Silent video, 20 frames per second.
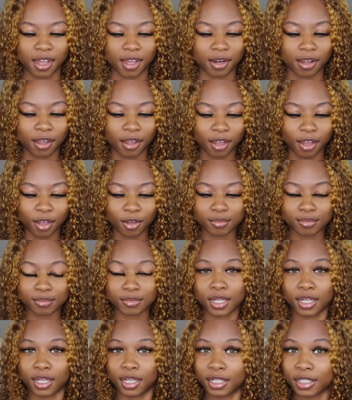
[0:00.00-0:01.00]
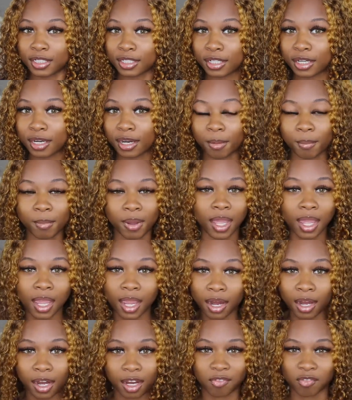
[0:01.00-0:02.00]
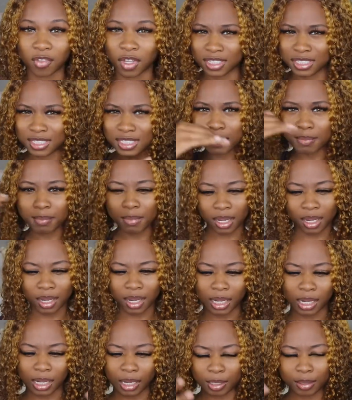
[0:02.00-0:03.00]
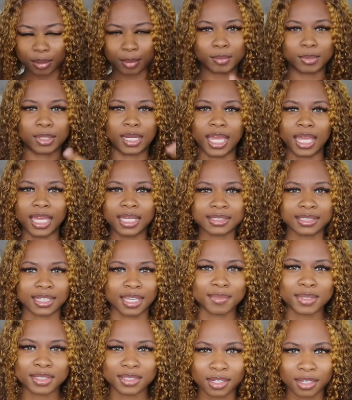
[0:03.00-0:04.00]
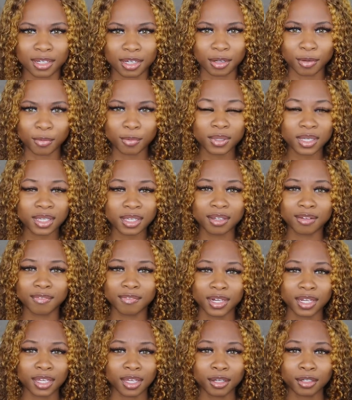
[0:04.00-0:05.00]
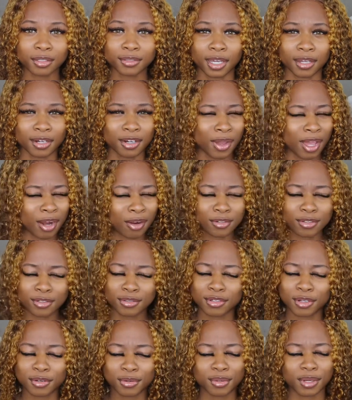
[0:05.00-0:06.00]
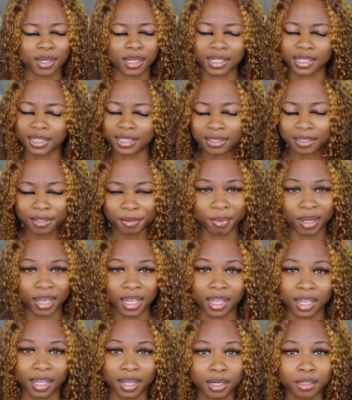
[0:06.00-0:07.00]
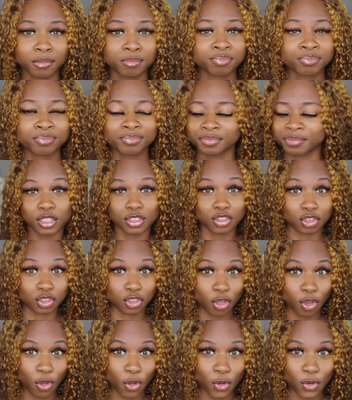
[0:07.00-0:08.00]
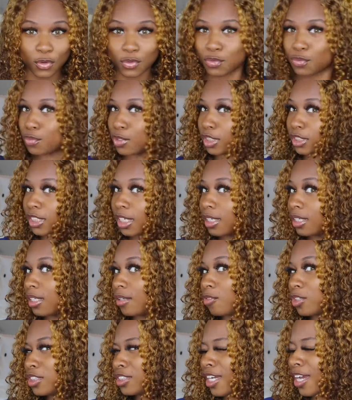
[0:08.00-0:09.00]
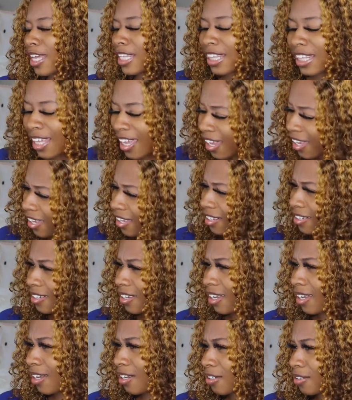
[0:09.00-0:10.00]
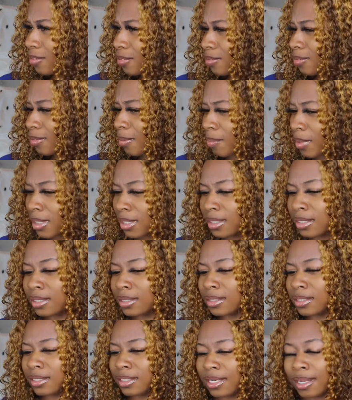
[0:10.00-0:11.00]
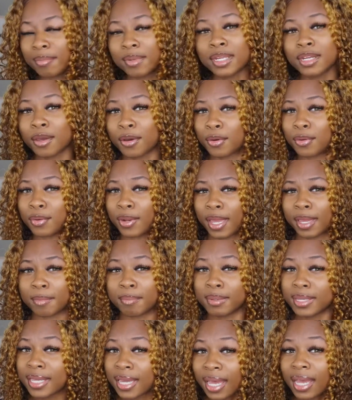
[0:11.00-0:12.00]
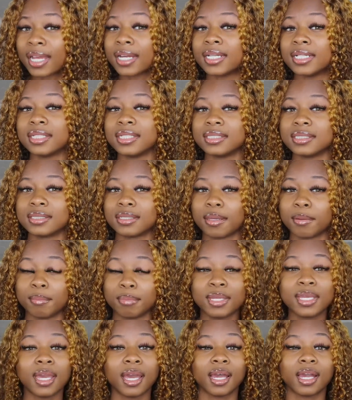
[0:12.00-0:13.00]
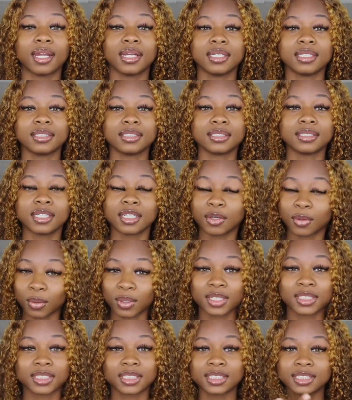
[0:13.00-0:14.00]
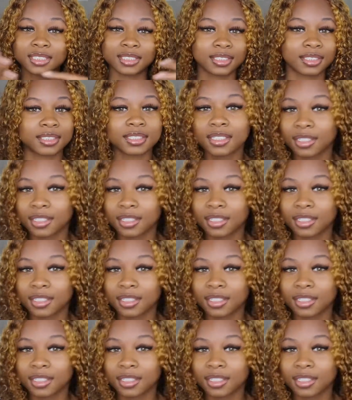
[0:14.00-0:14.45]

um color in my hair like if y'all seen my um last amazon wig video y'all know i don't do no color in my hair so what y'all what y'all think now let me let me know like be honest be honest did Gorgius